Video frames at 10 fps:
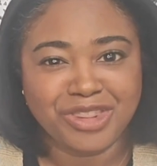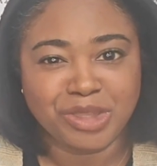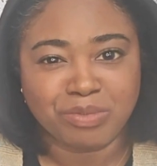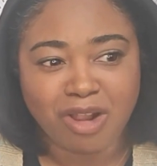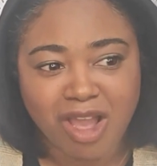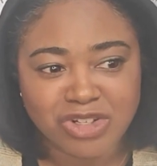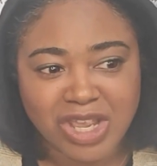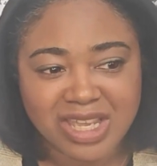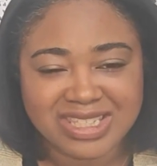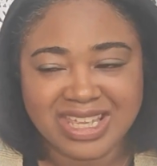the
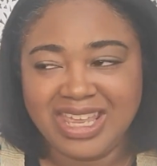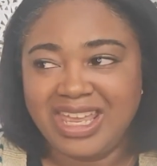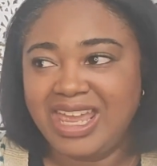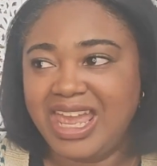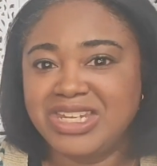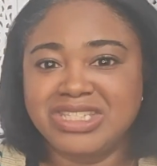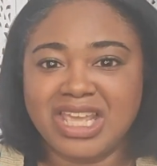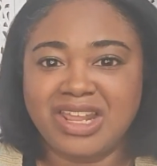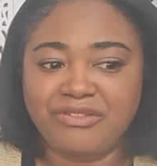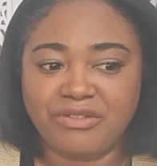projects
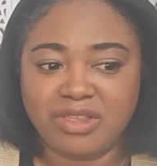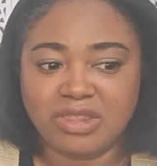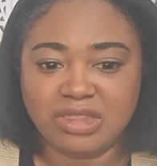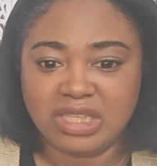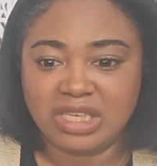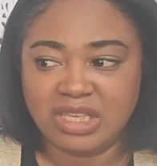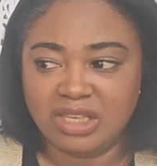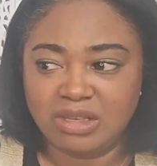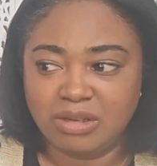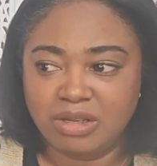instead of
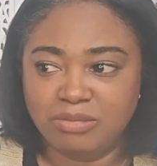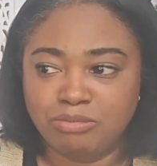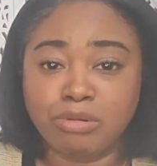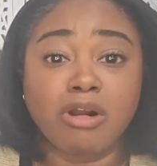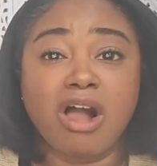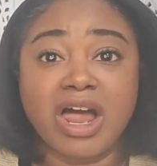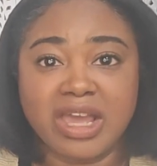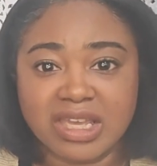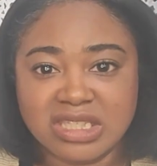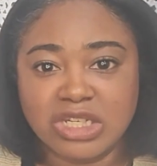the
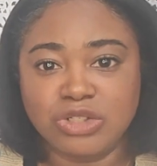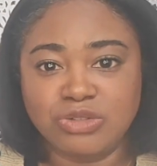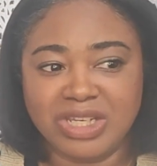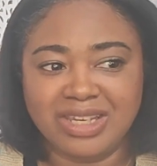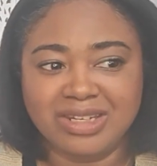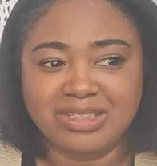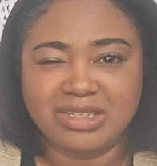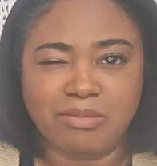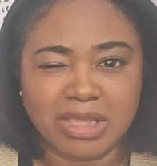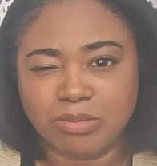products that you need
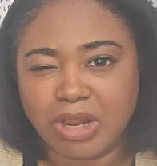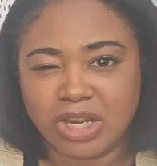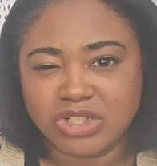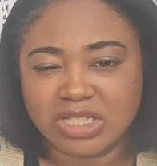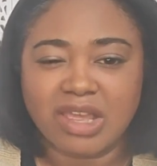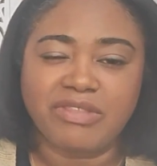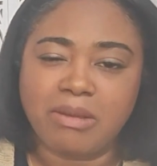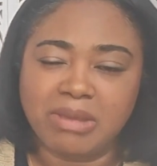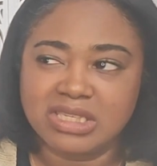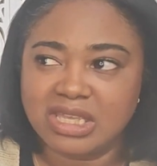to make the projects, if
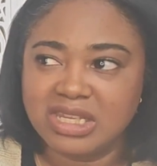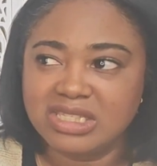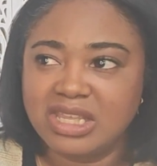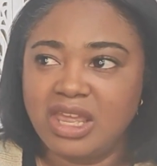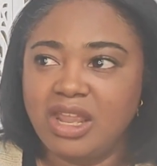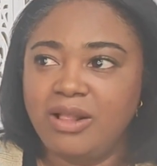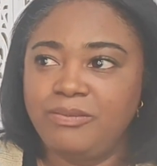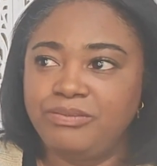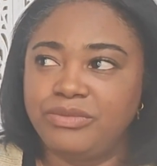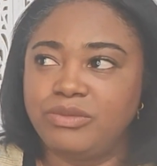that makes sense.
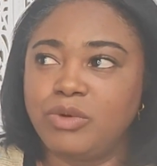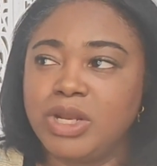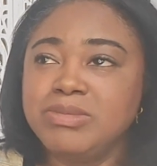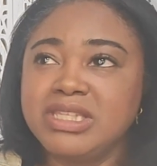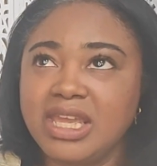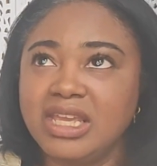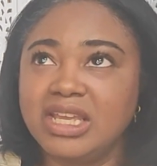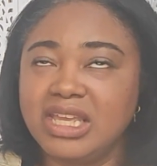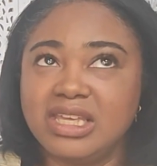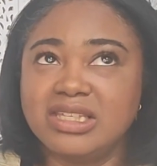What I'm
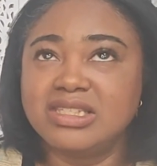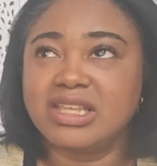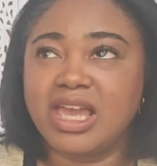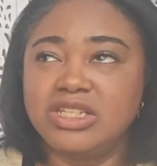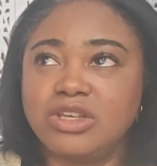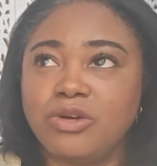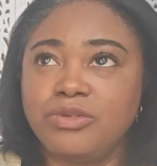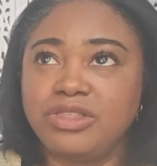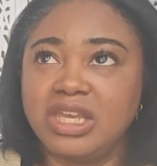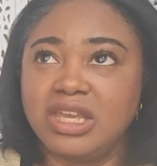saying is I
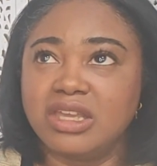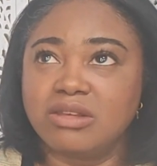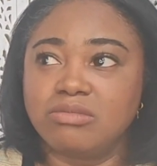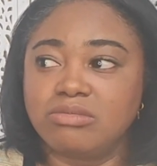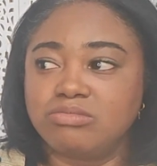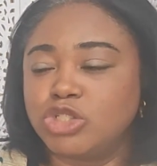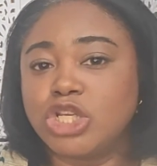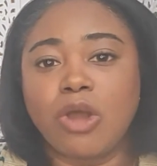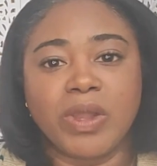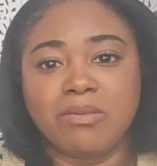don't think
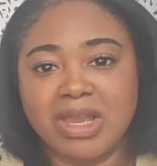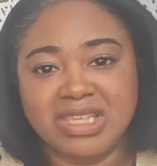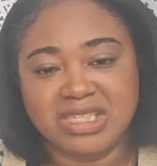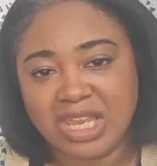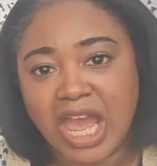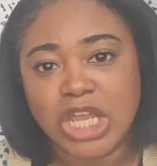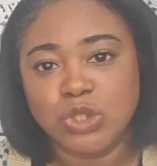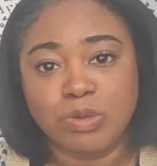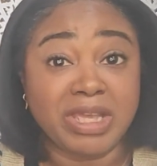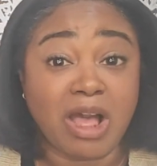showing my
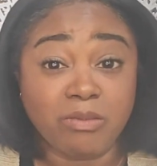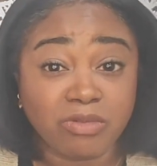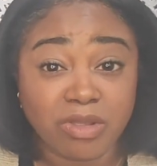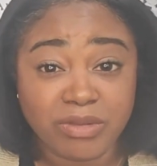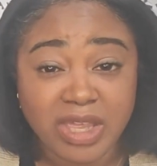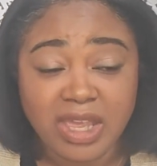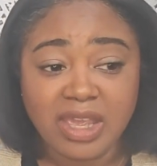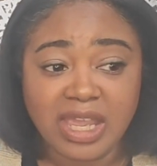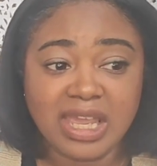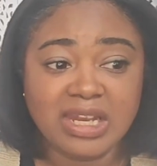stash would be helpful,
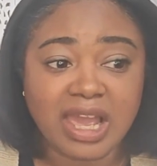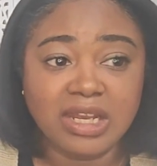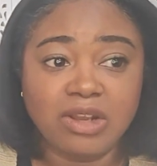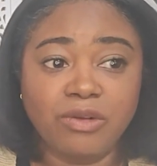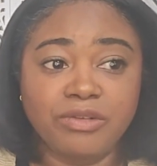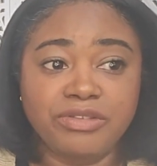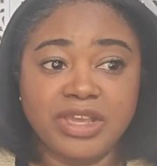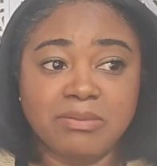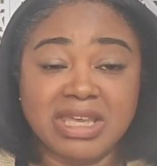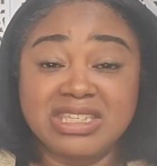and I don't
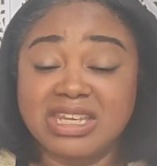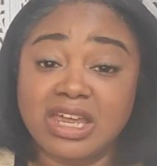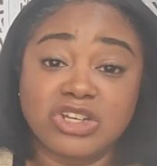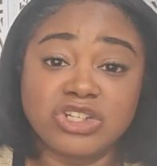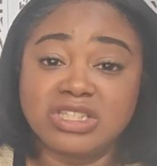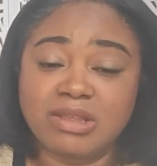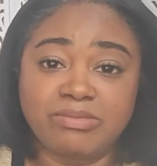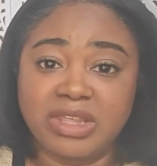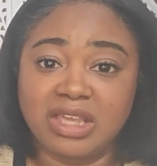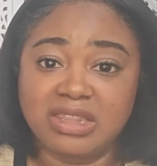think my stash is
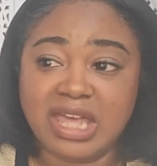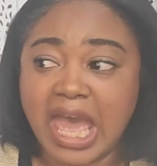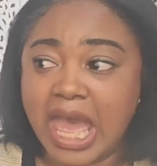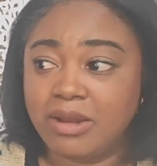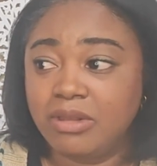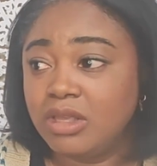something that,